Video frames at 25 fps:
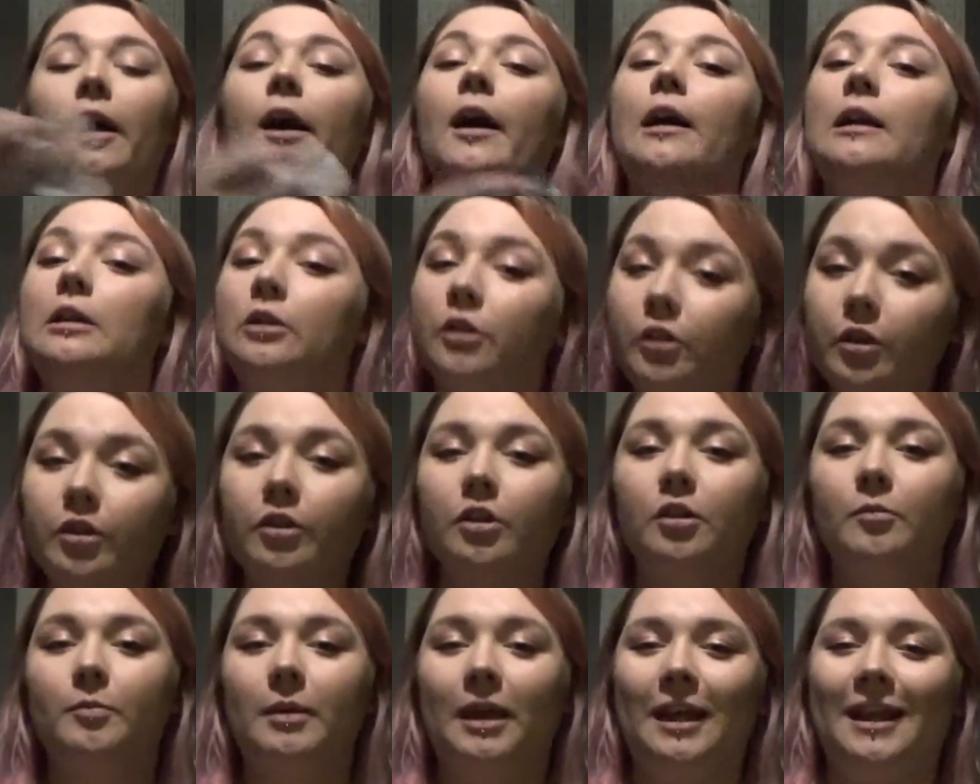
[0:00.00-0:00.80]
Another
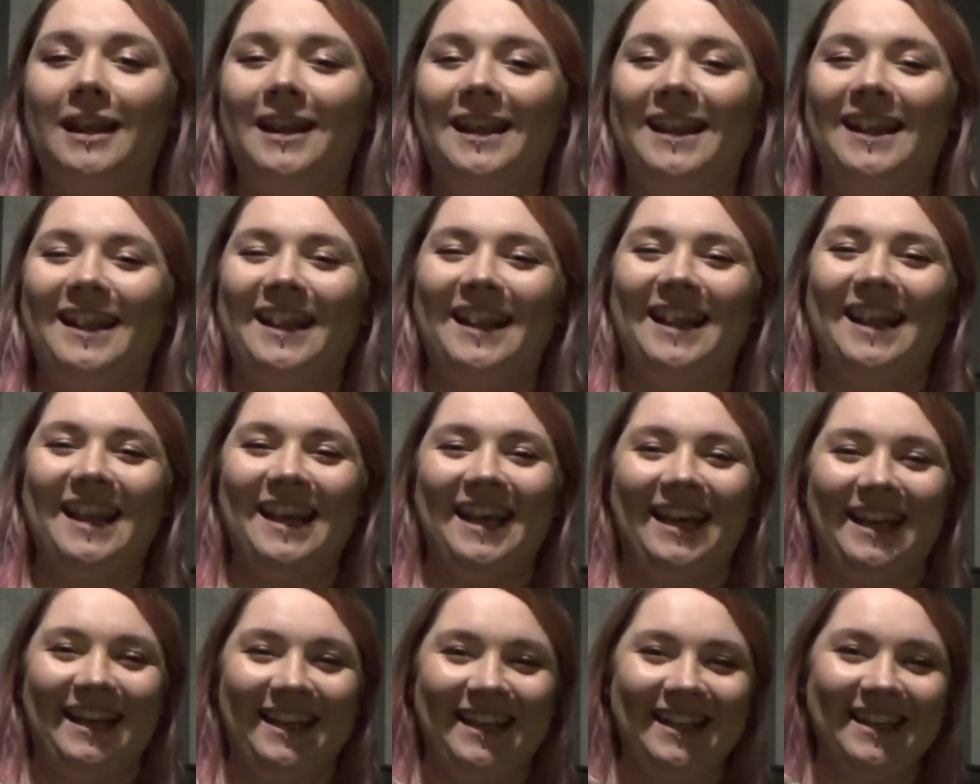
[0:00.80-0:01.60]
Nubby
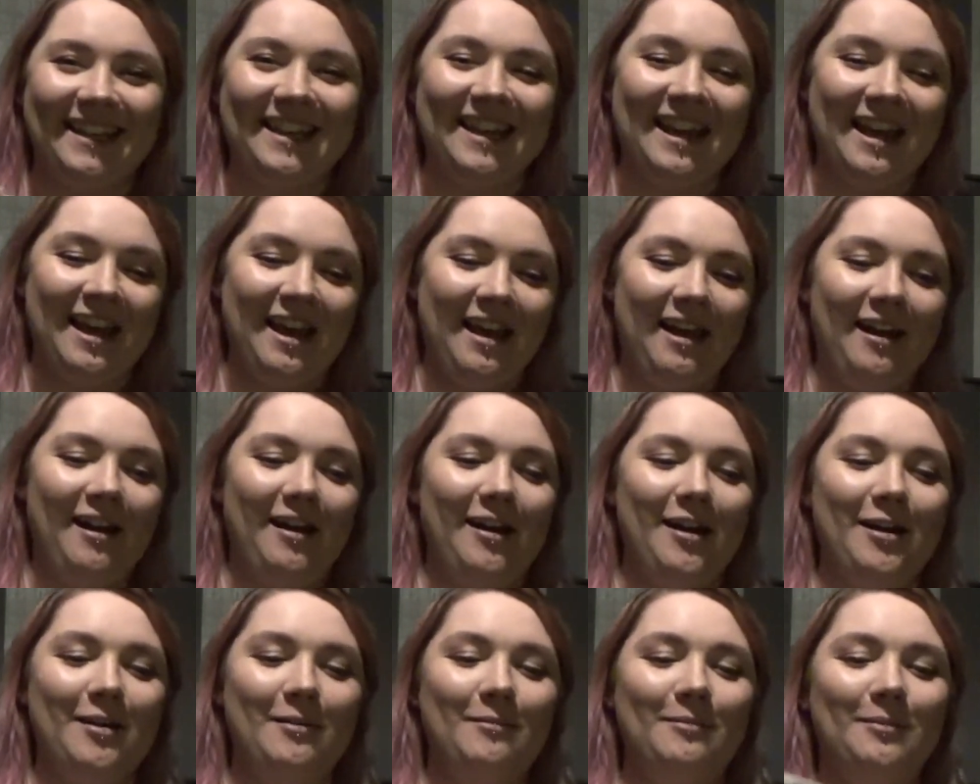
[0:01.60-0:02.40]
thing,
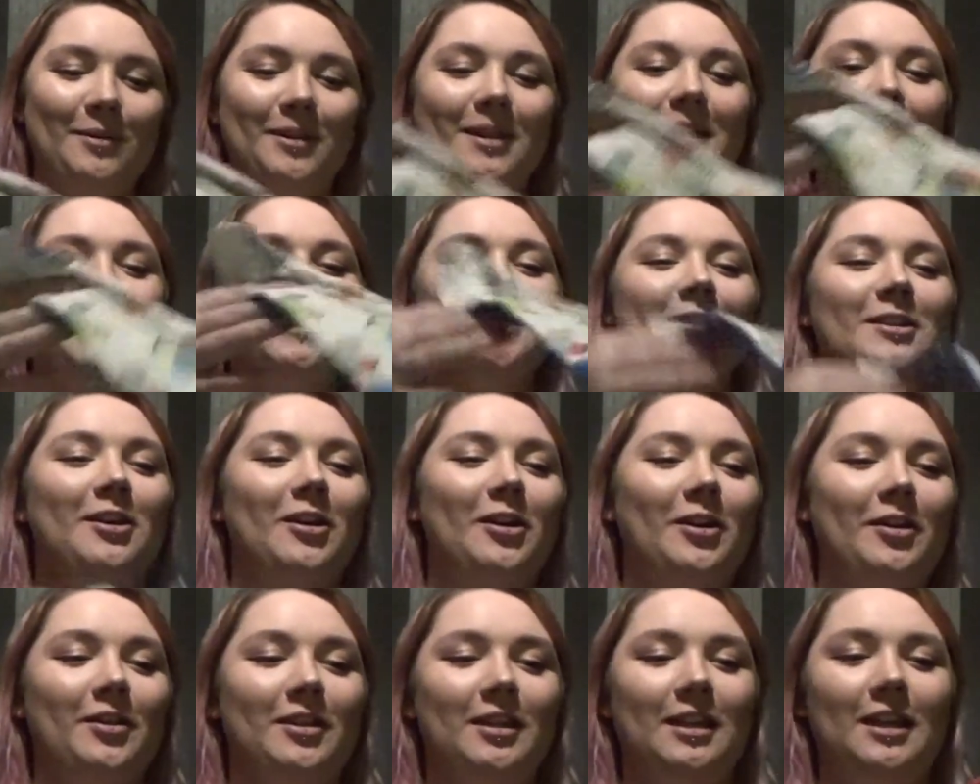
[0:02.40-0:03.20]
but these
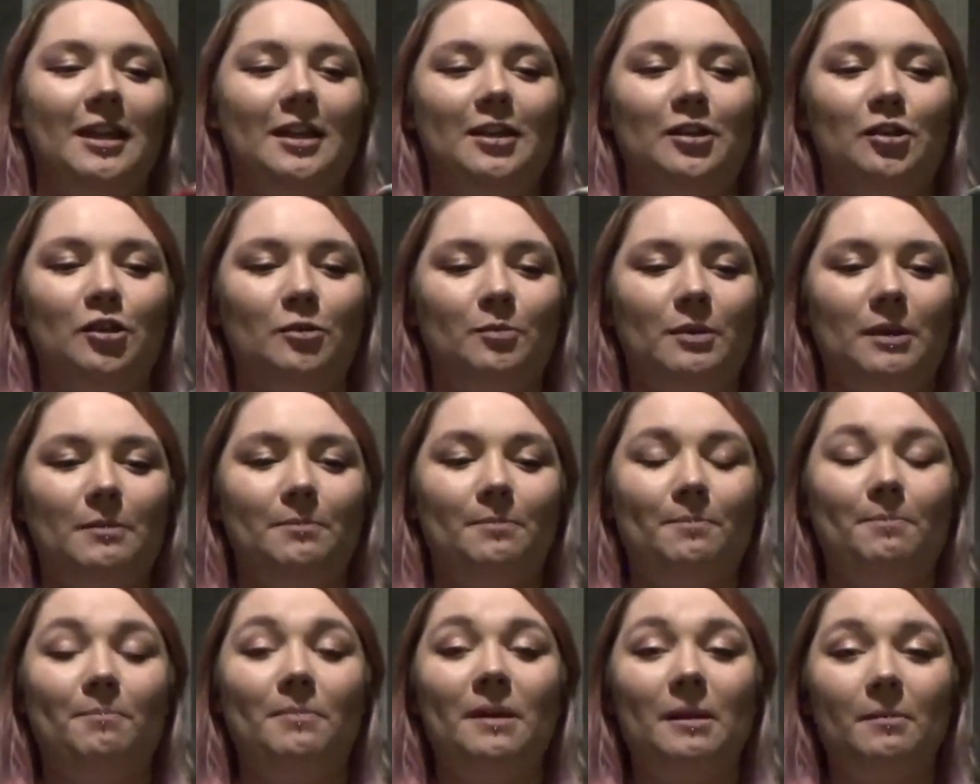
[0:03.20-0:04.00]
are the Nubby
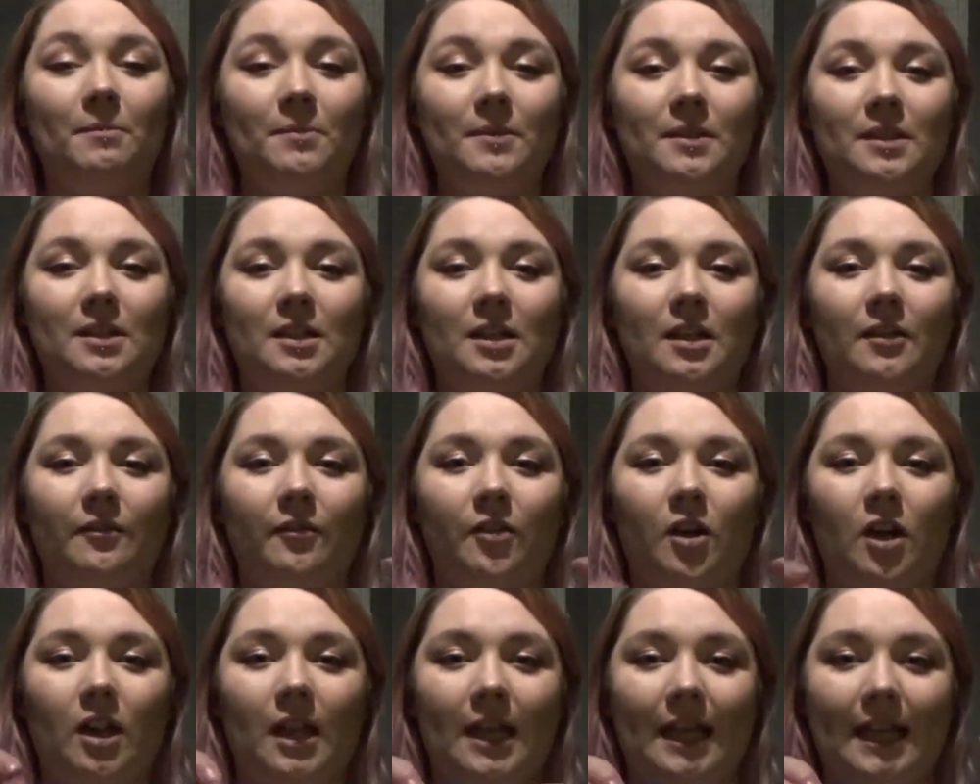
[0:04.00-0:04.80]
bibs that have
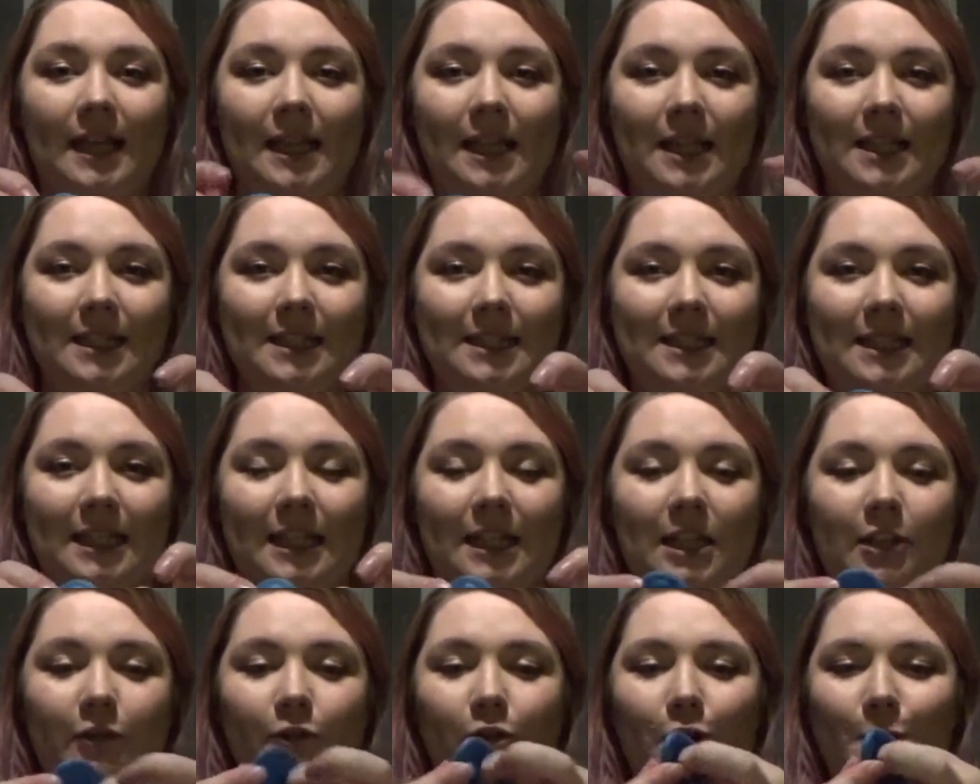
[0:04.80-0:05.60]
got like a little
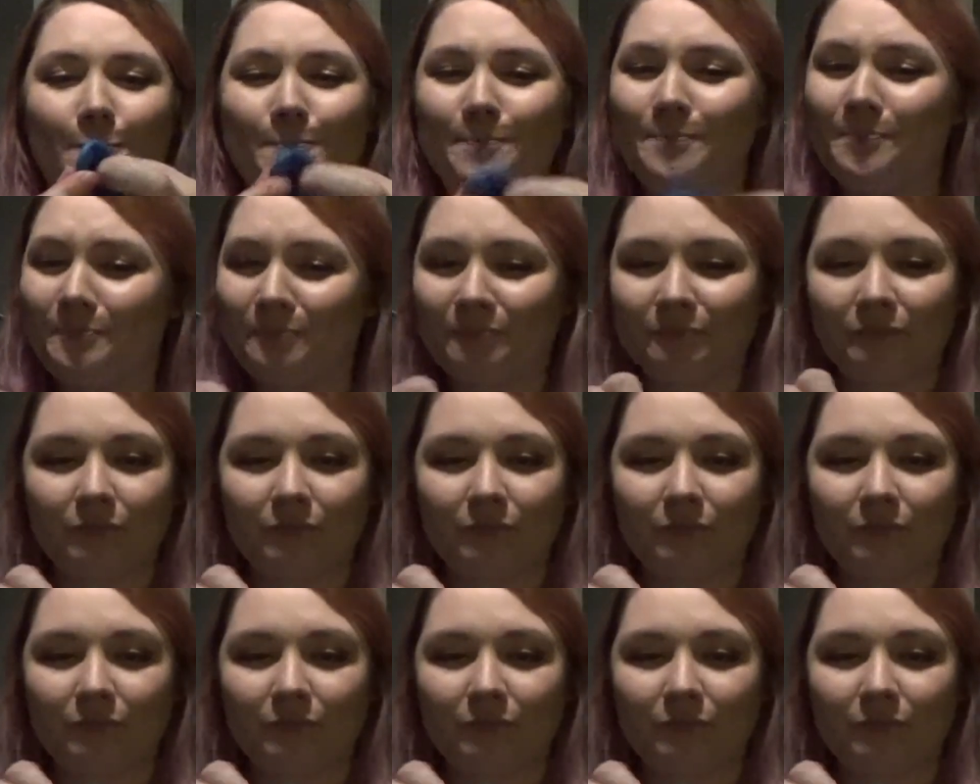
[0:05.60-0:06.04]
teether on.